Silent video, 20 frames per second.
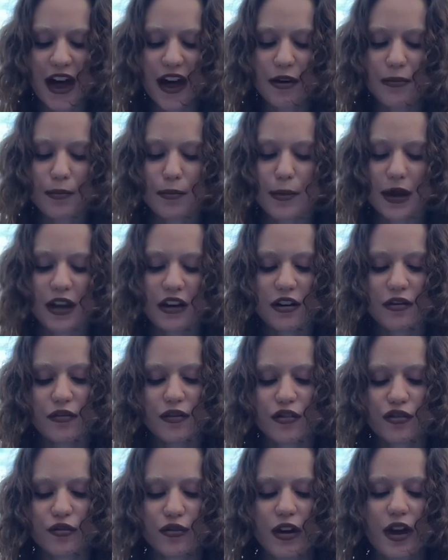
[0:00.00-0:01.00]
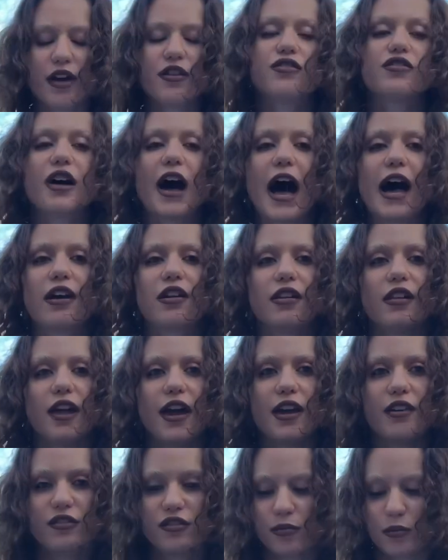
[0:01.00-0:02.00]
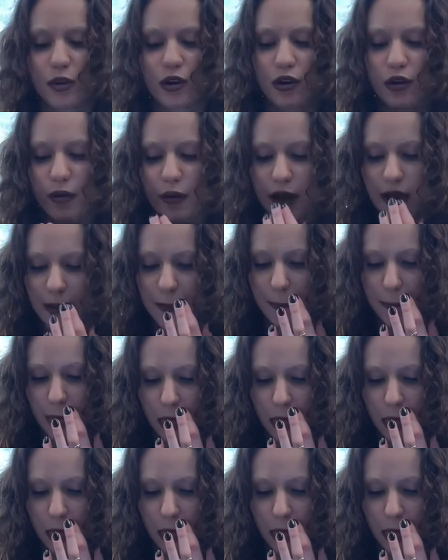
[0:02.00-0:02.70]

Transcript: many of his fans idolize him in a way.